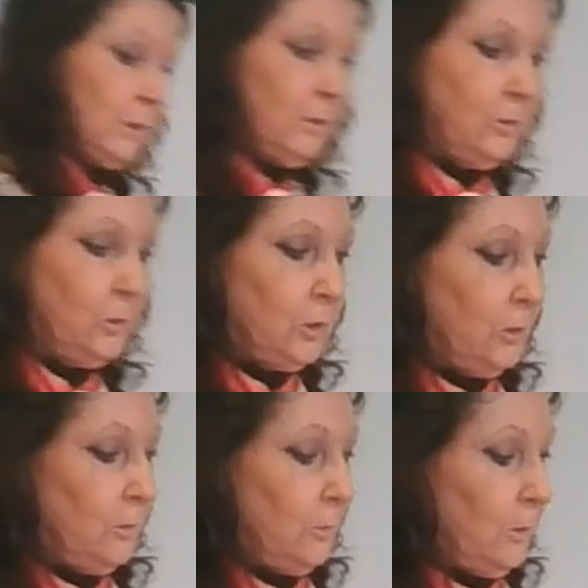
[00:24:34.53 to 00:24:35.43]
going
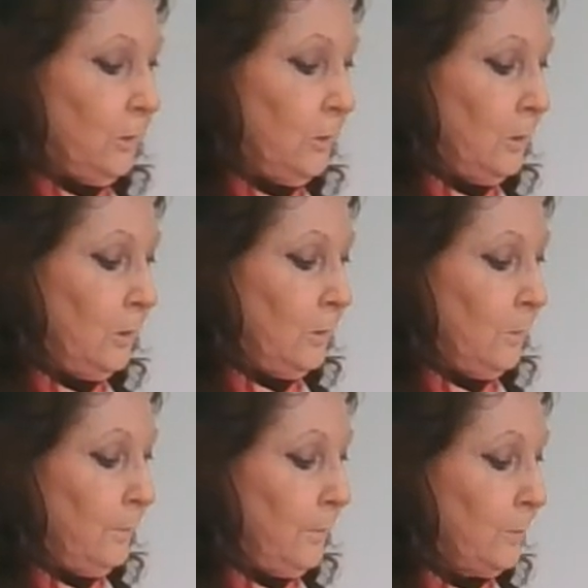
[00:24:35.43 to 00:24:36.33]
to
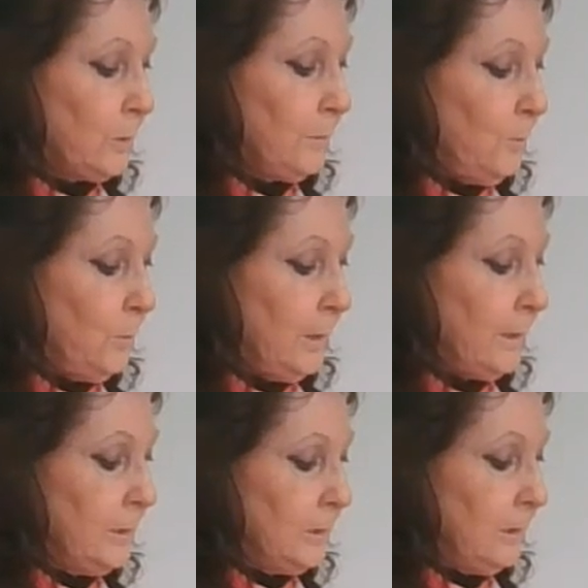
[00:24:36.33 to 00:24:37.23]
put some more
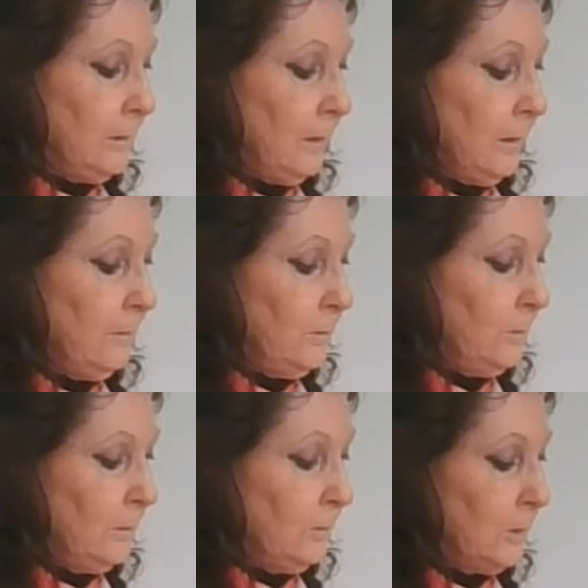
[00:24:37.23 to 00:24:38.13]
lines in there. I want
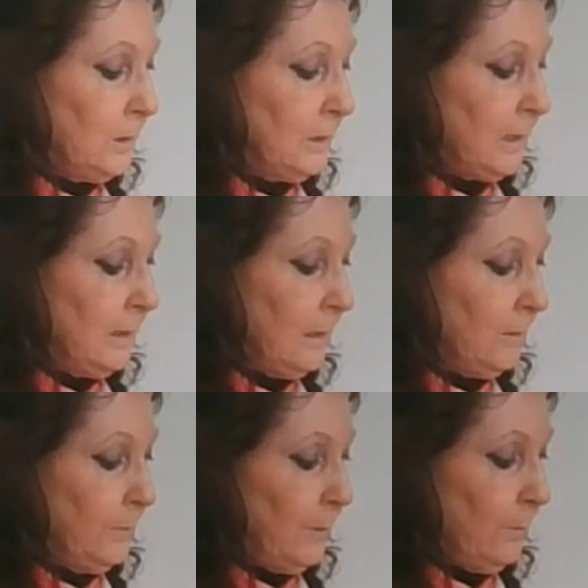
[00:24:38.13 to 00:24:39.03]
those to stand out
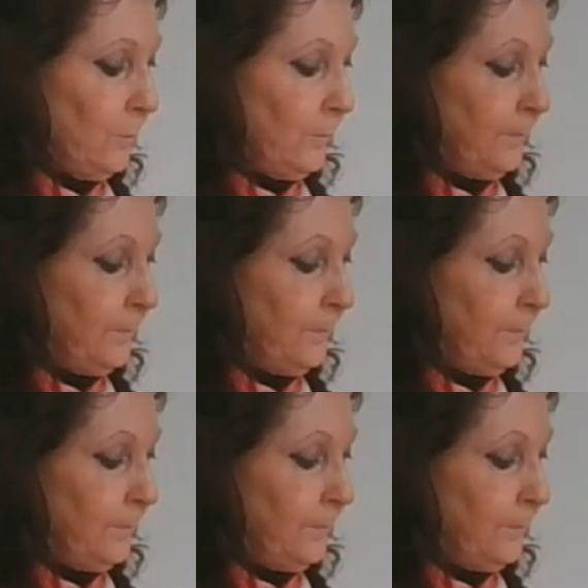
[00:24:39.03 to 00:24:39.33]
a bit more.